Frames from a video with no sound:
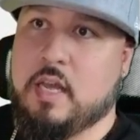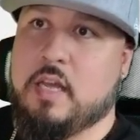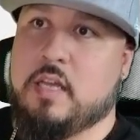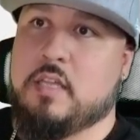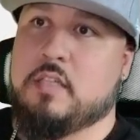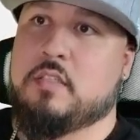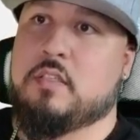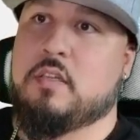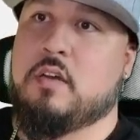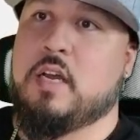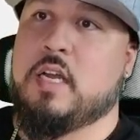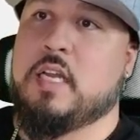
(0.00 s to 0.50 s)

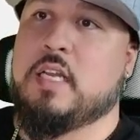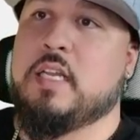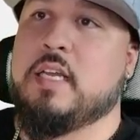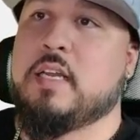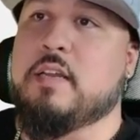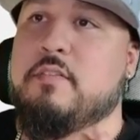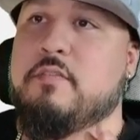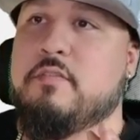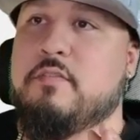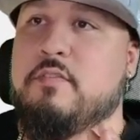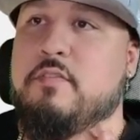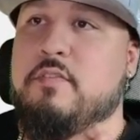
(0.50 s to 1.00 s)
So I click
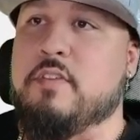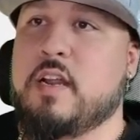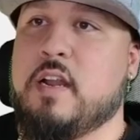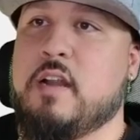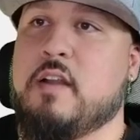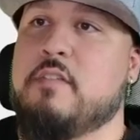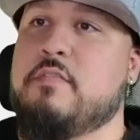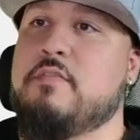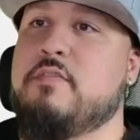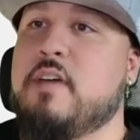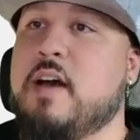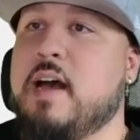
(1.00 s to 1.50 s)

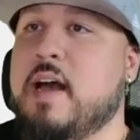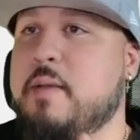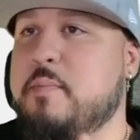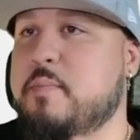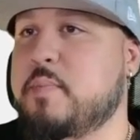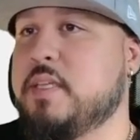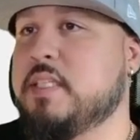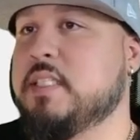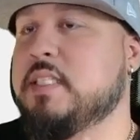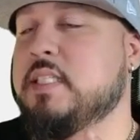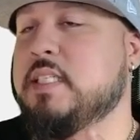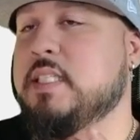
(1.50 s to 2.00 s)
verify
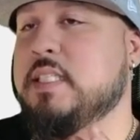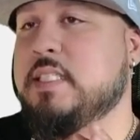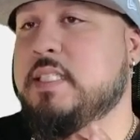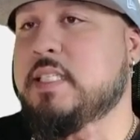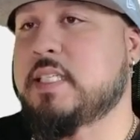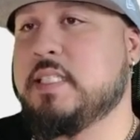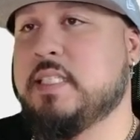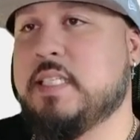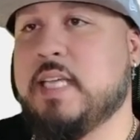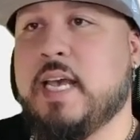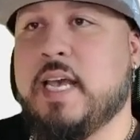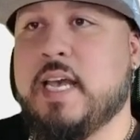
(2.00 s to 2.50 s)
business
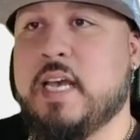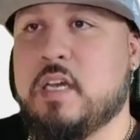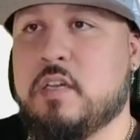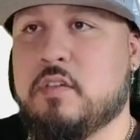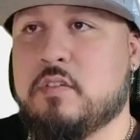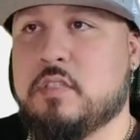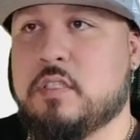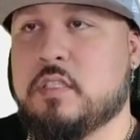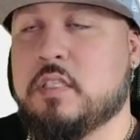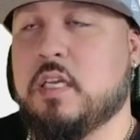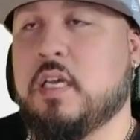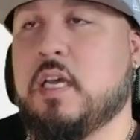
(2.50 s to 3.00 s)

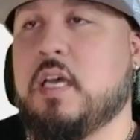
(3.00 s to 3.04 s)
details.